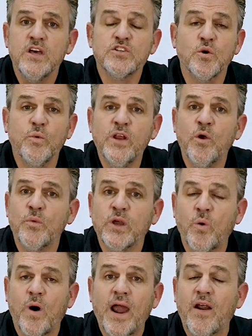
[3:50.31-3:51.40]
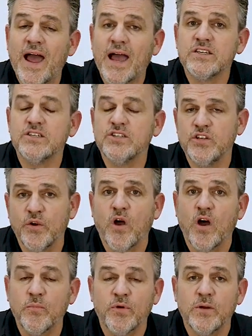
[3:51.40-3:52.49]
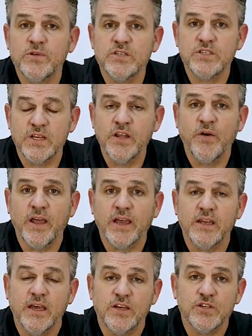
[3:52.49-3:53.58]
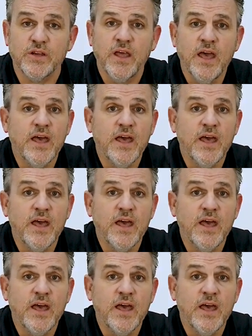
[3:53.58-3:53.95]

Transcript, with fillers: so we don't require access to your on premises internet connection.